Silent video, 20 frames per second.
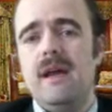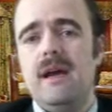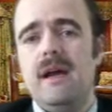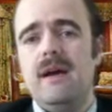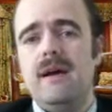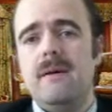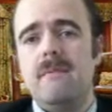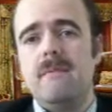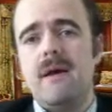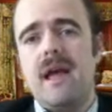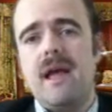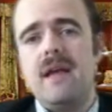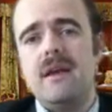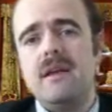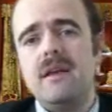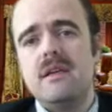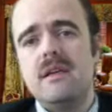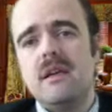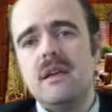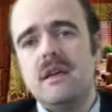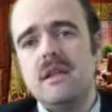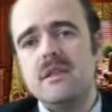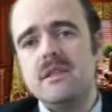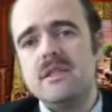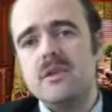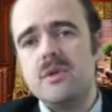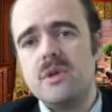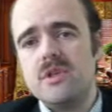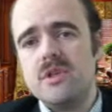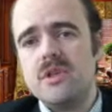And
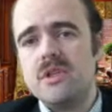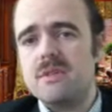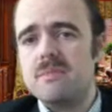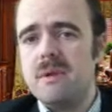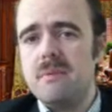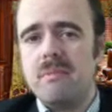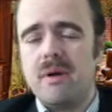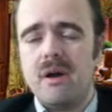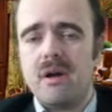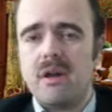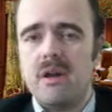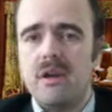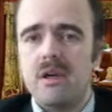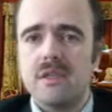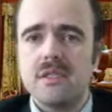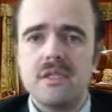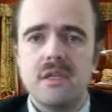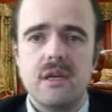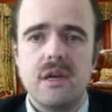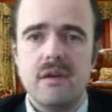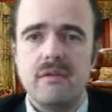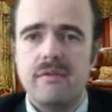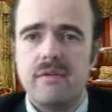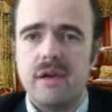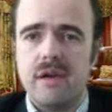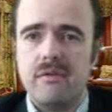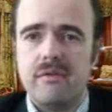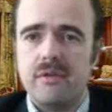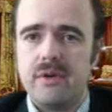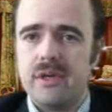this question has been partly answered. I've
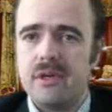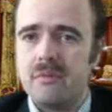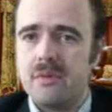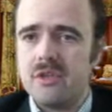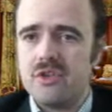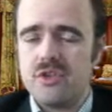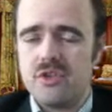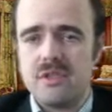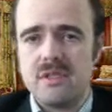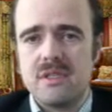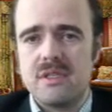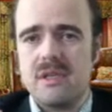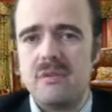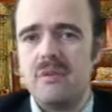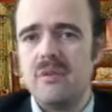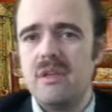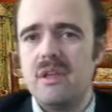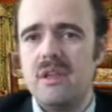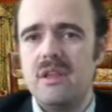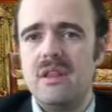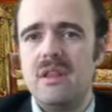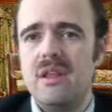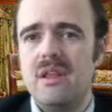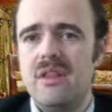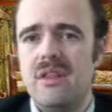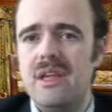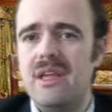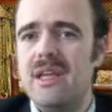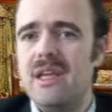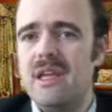already mentioned some of
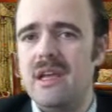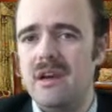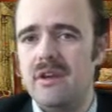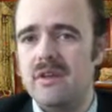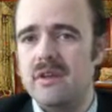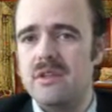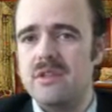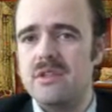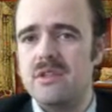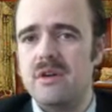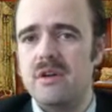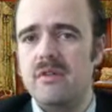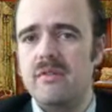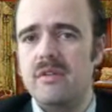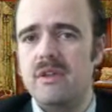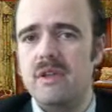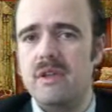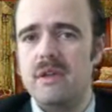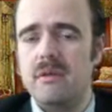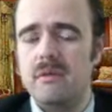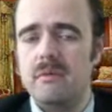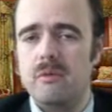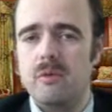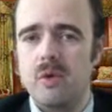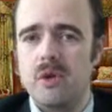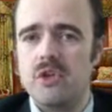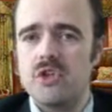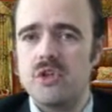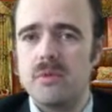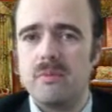the key areas of the
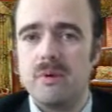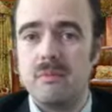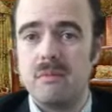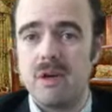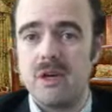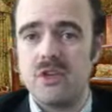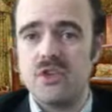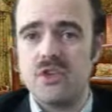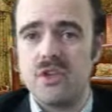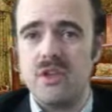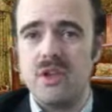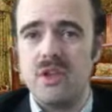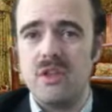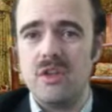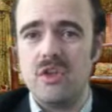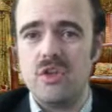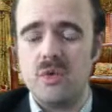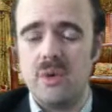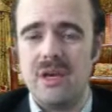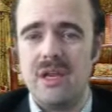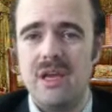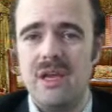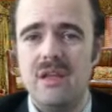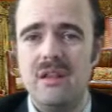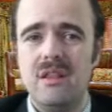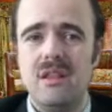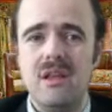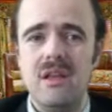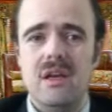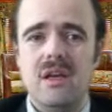workshop on March the
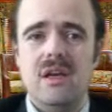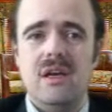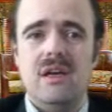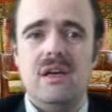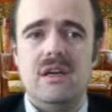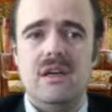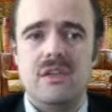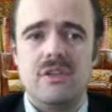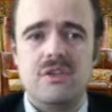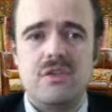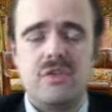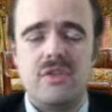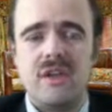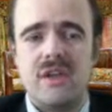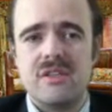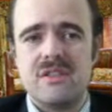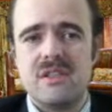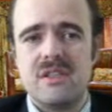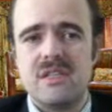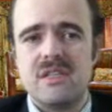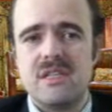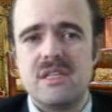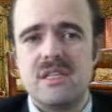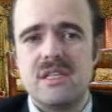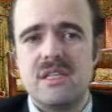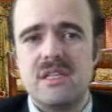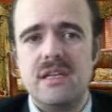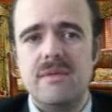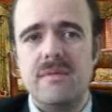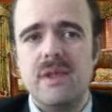28th,
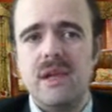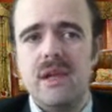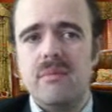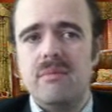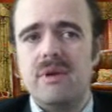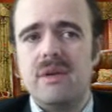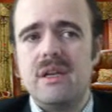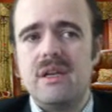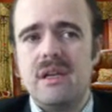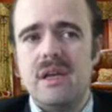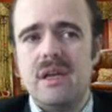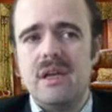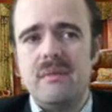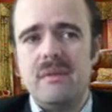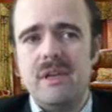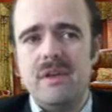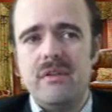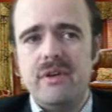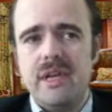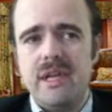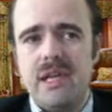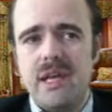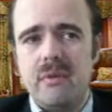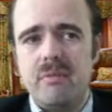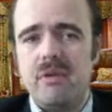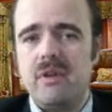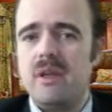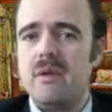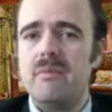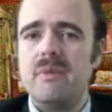2016. But let me
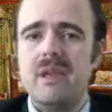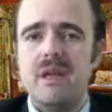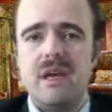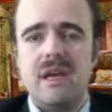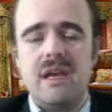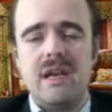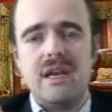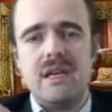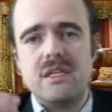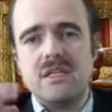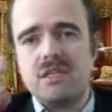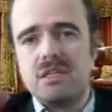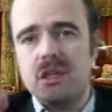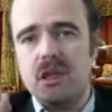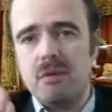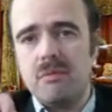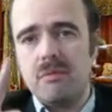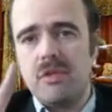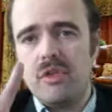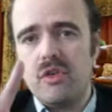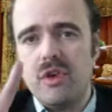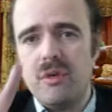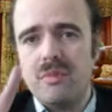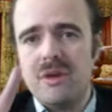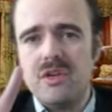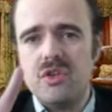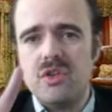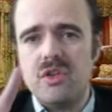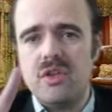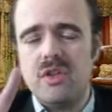recap on them. It has three
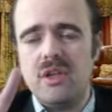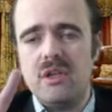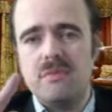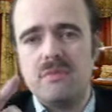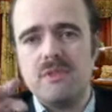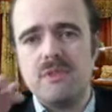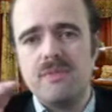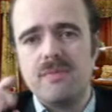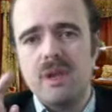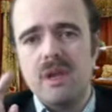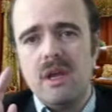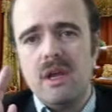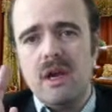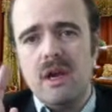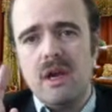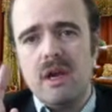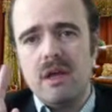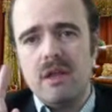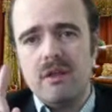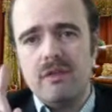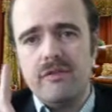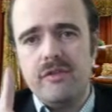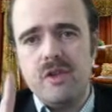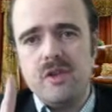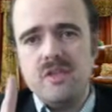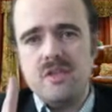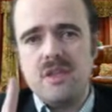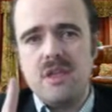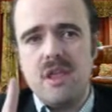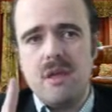major themes. The
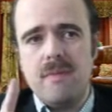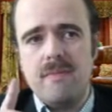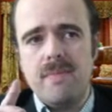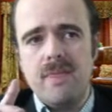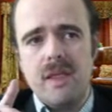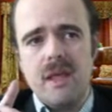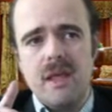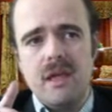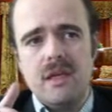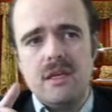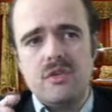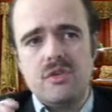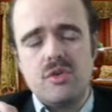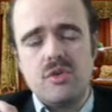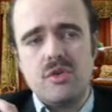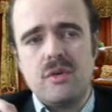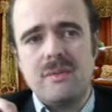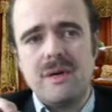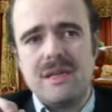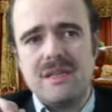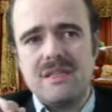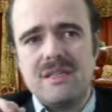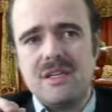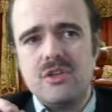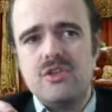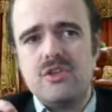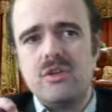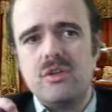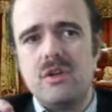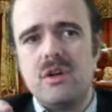first theme is talking about
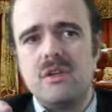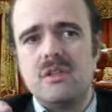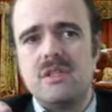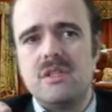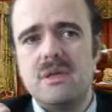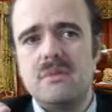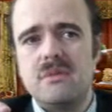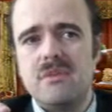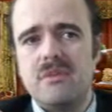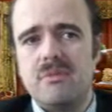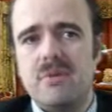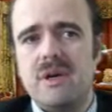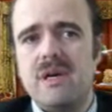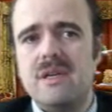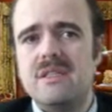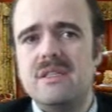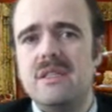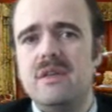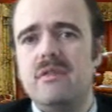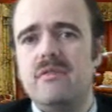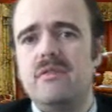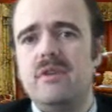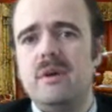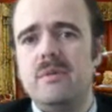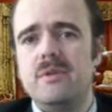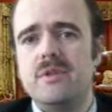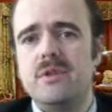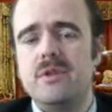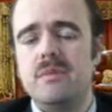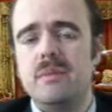essential concepts of pricing in
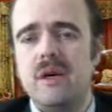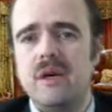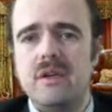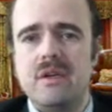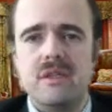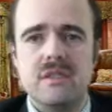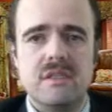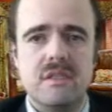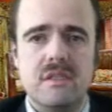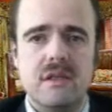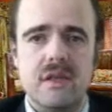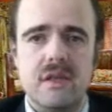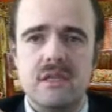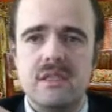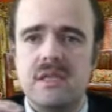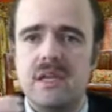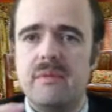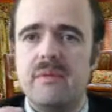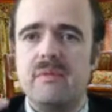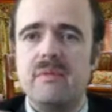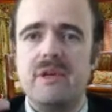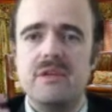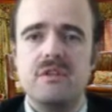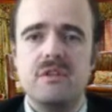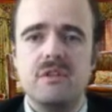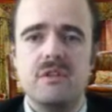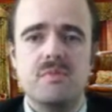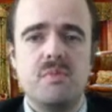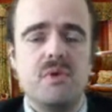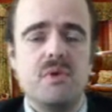pharmaceutical markets. It's coming back
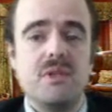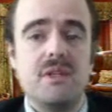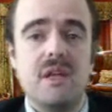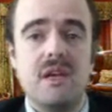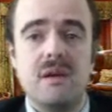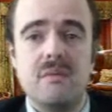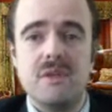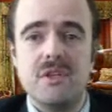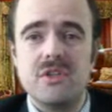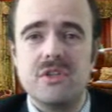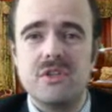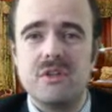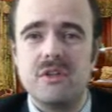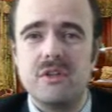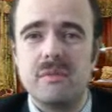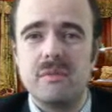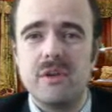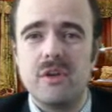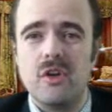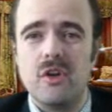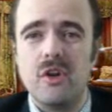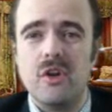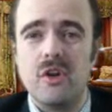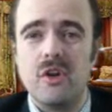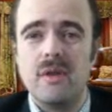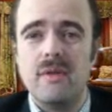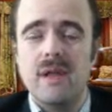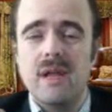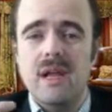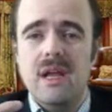to this point that I mentioned a little bit earlier
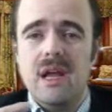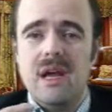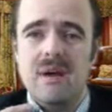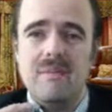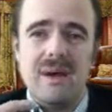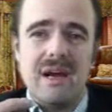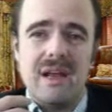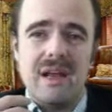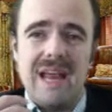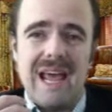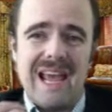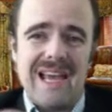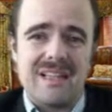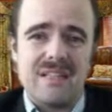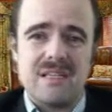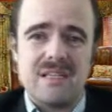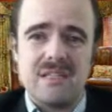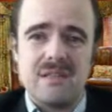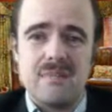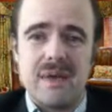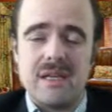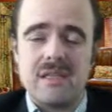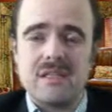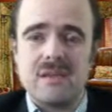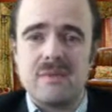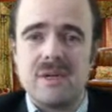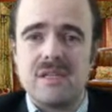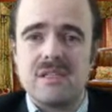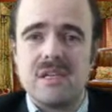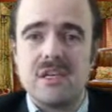on about access
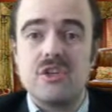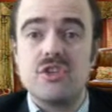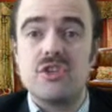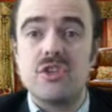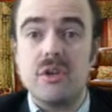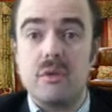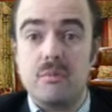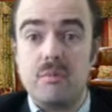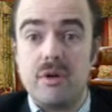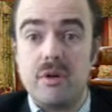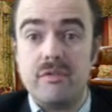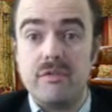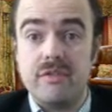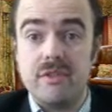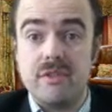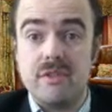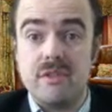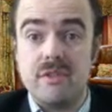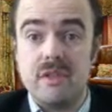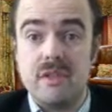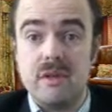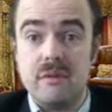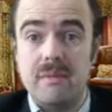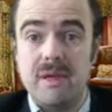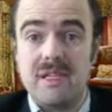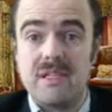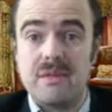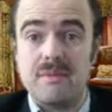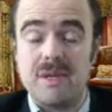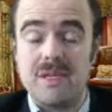maximization and profit
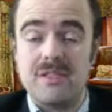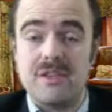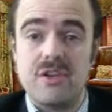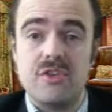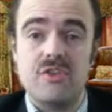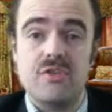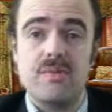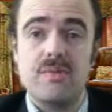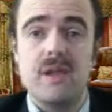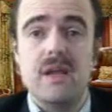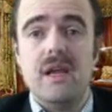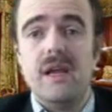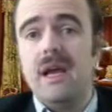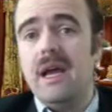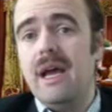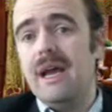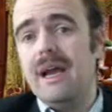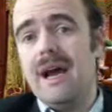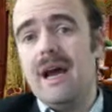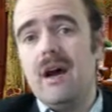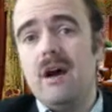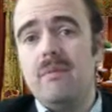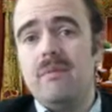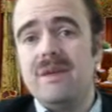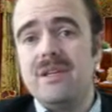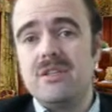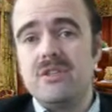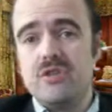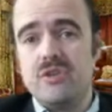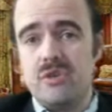maximization, and how
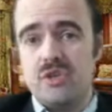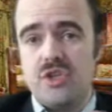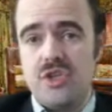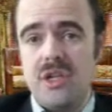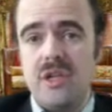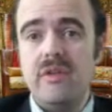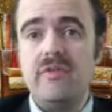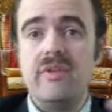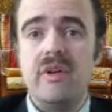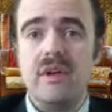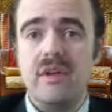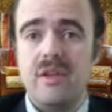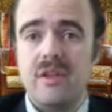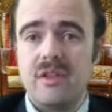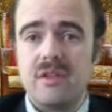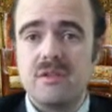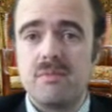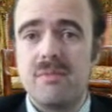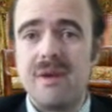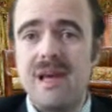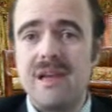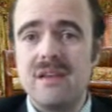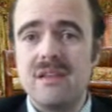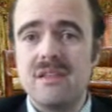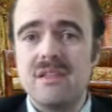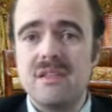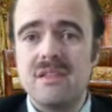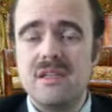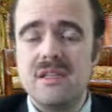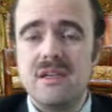best to achieve this
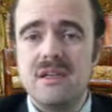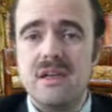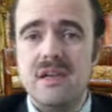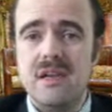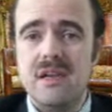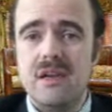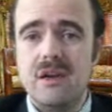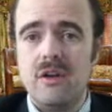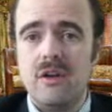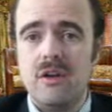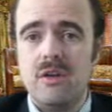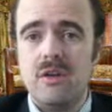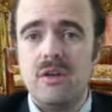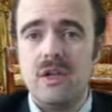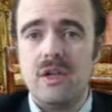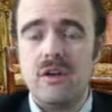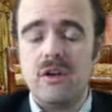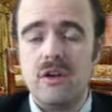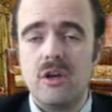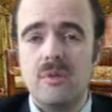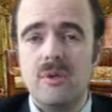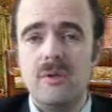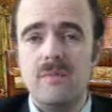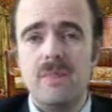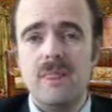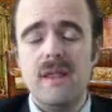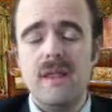balance in a local economy.